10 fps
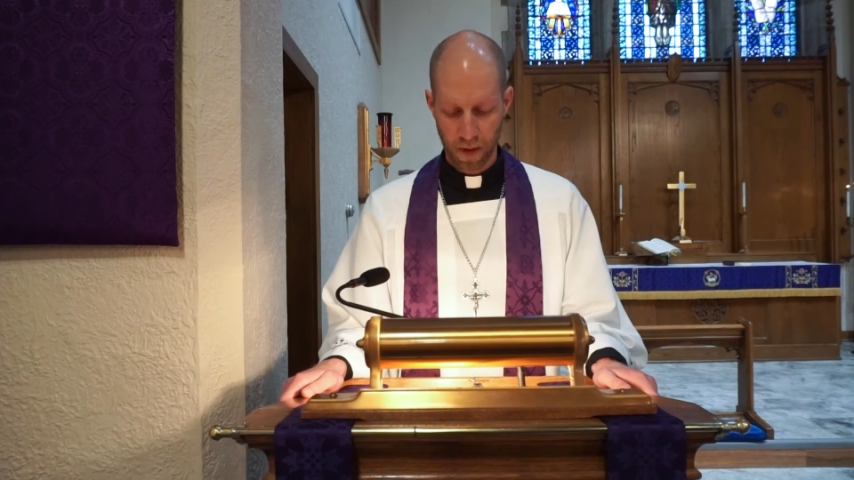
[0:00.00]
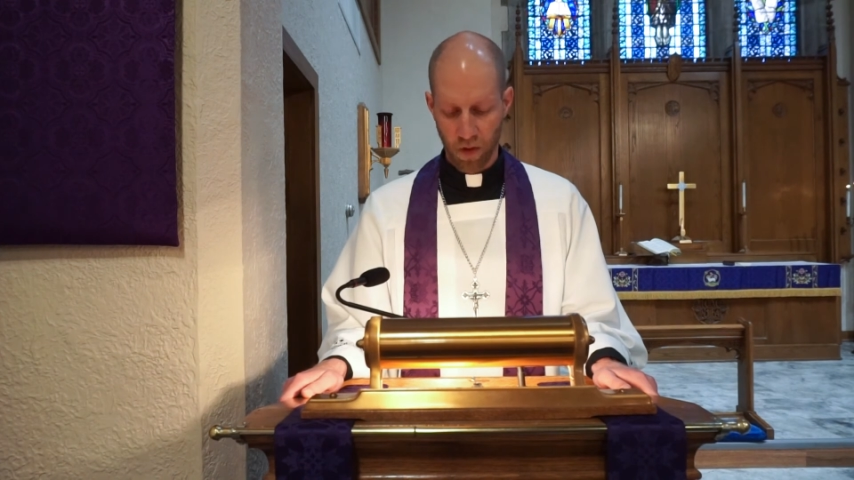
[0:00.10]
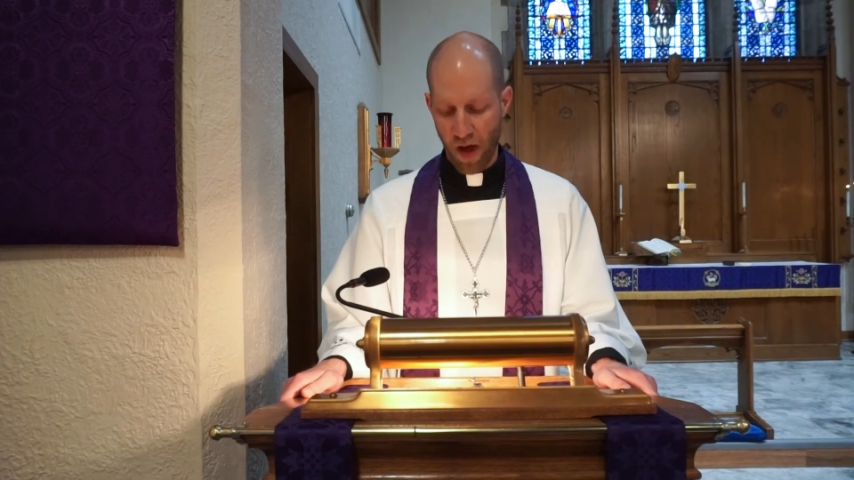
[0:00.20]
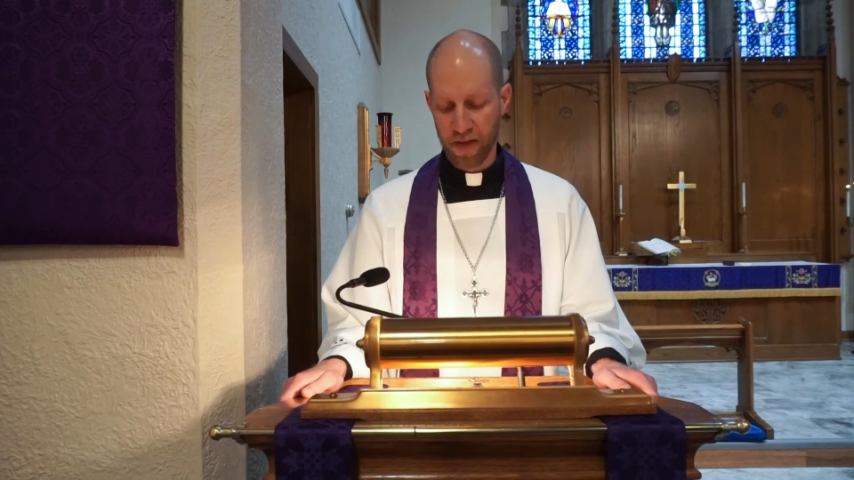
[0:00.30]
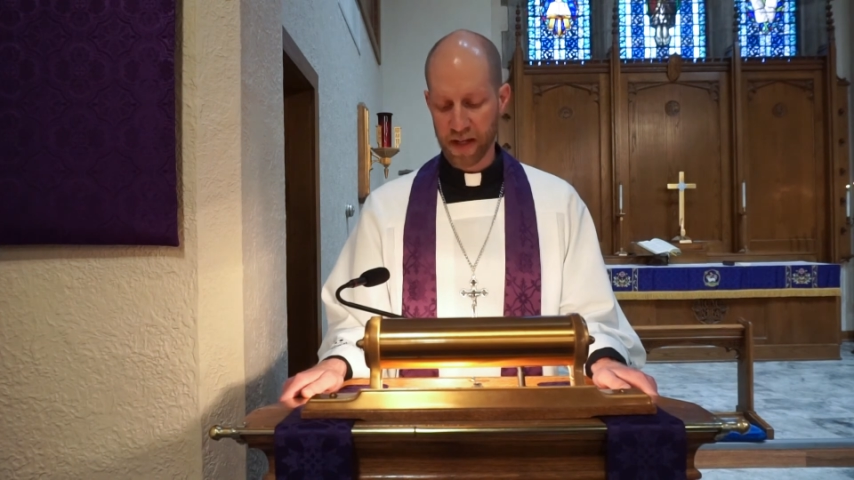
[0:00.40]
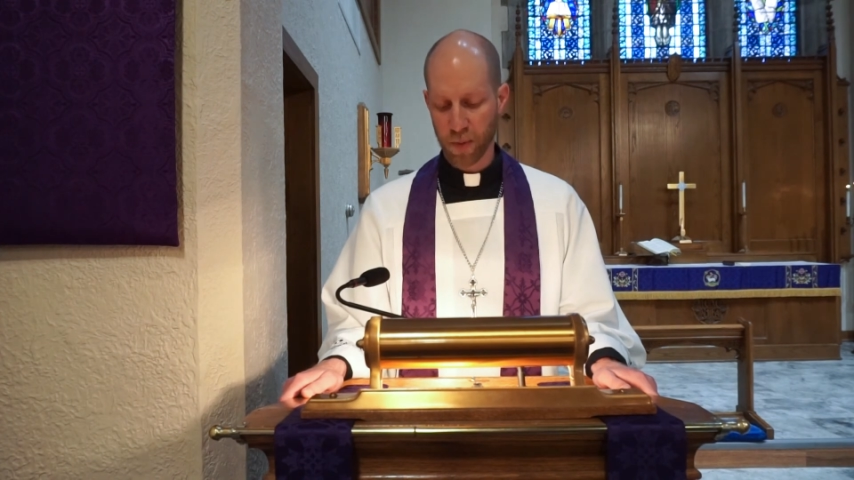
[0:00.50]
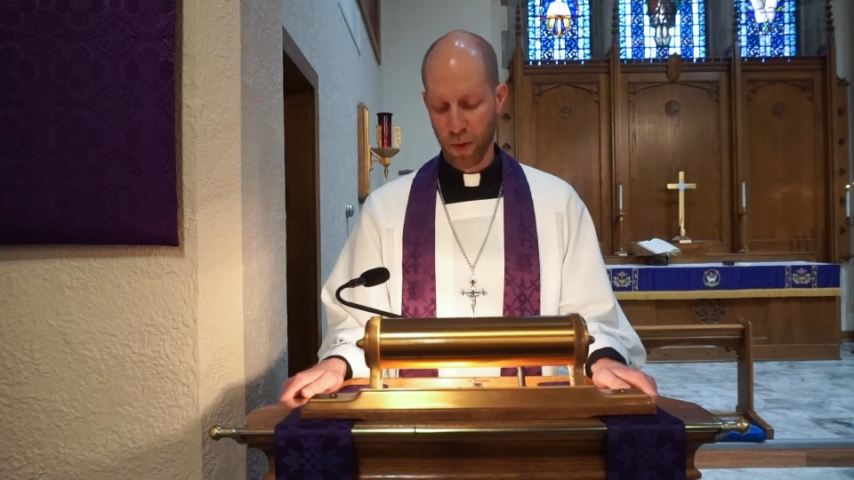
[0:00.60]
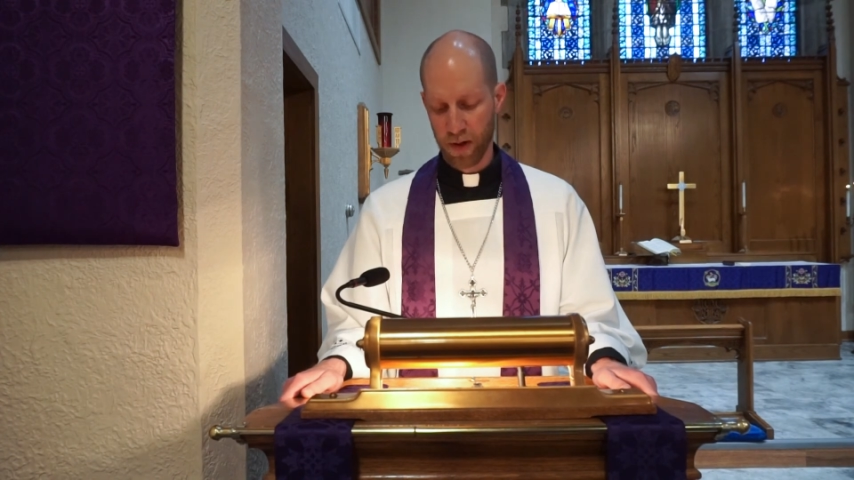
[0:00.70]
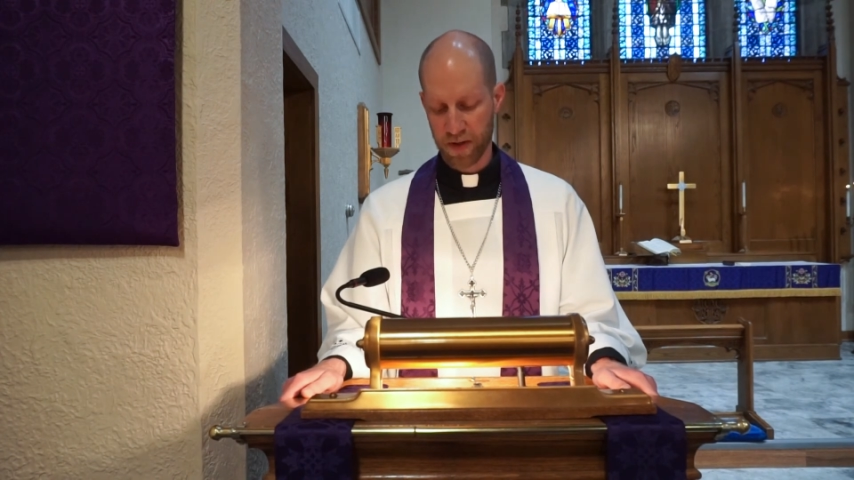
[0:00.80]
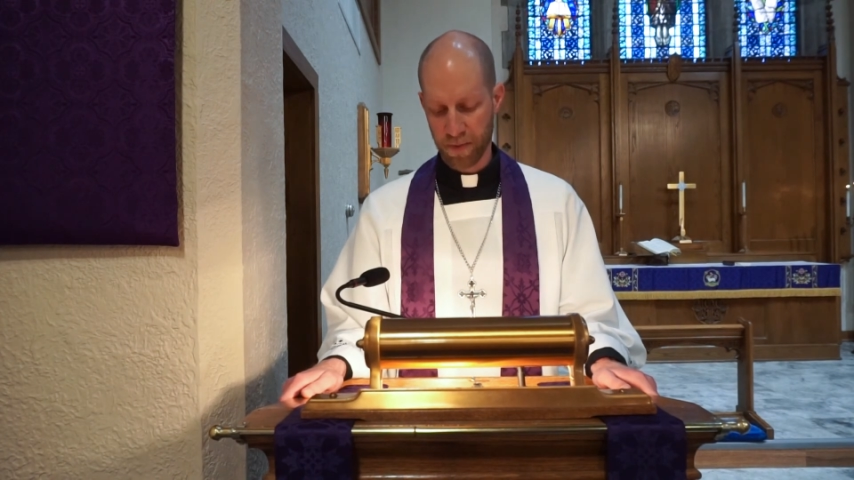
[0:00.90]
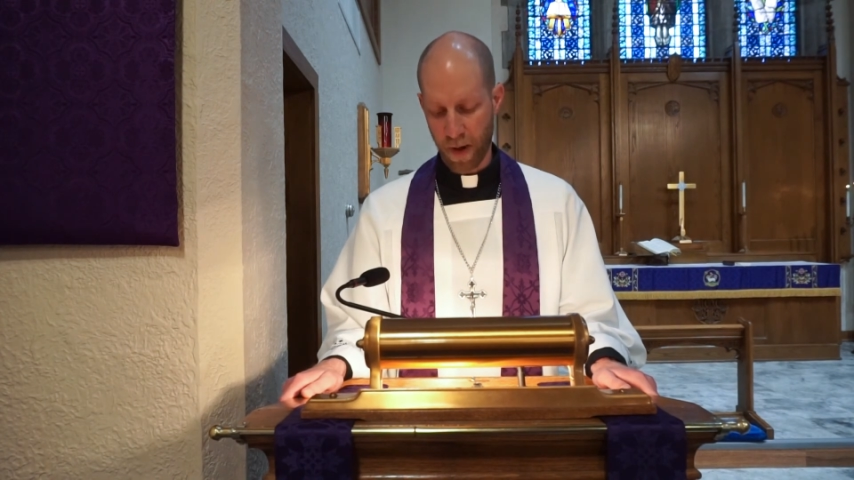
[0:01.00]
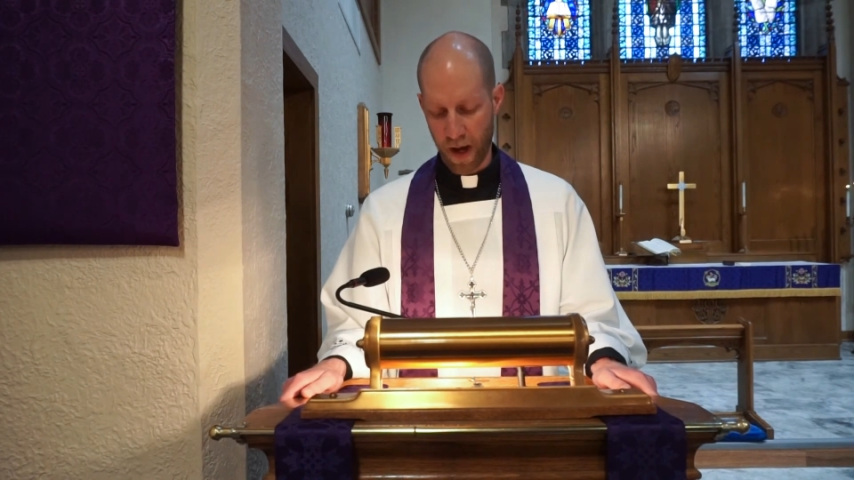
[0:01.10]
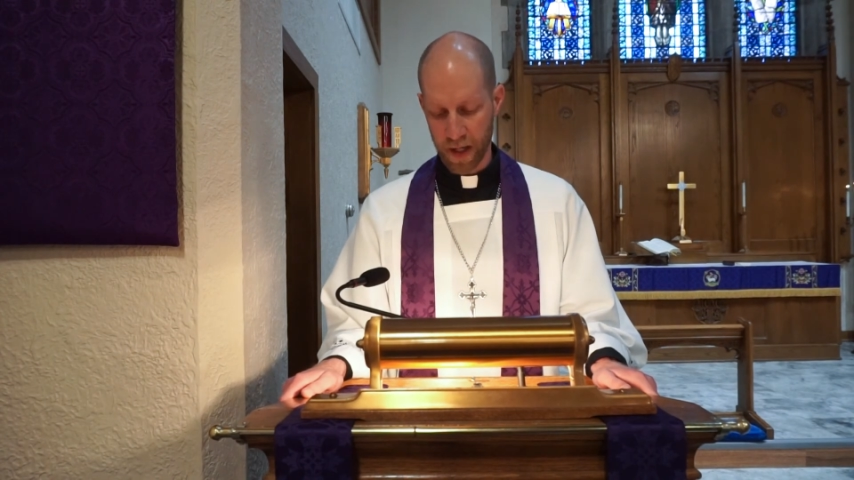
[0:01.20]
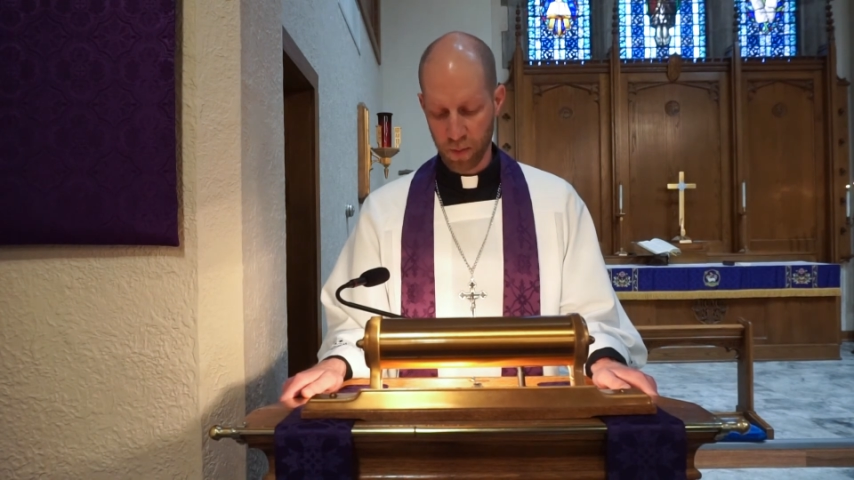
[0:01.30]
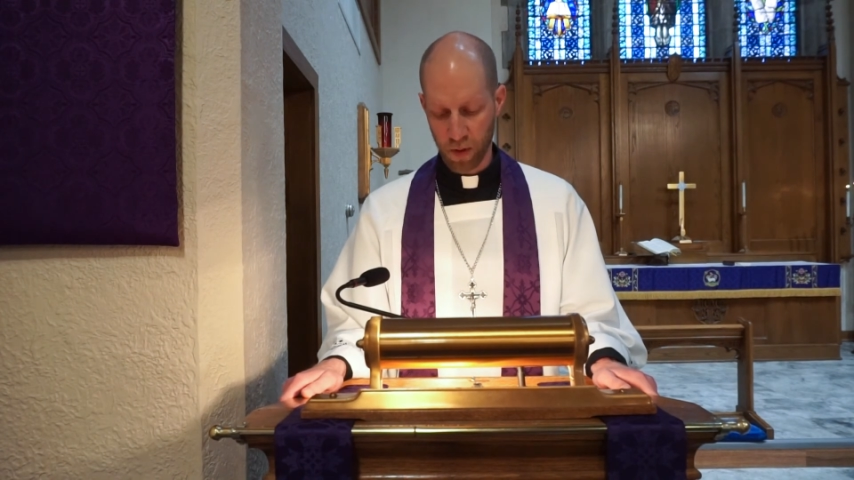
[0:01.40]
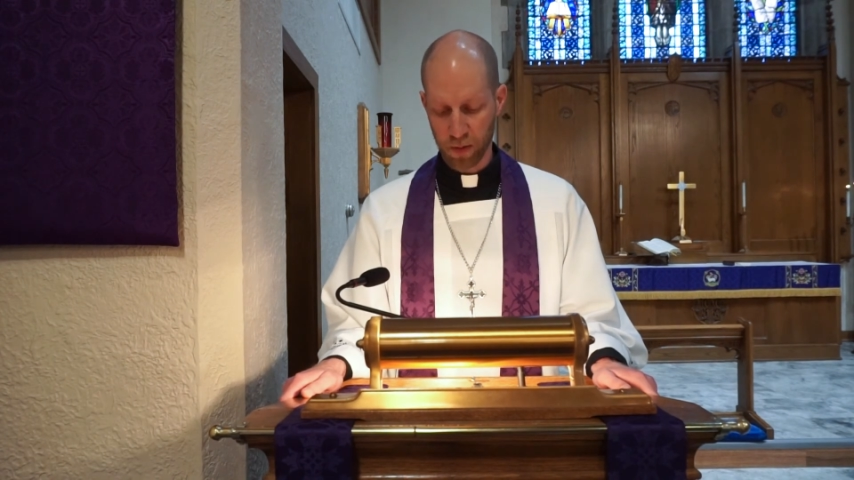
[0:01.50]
Let these words of mine,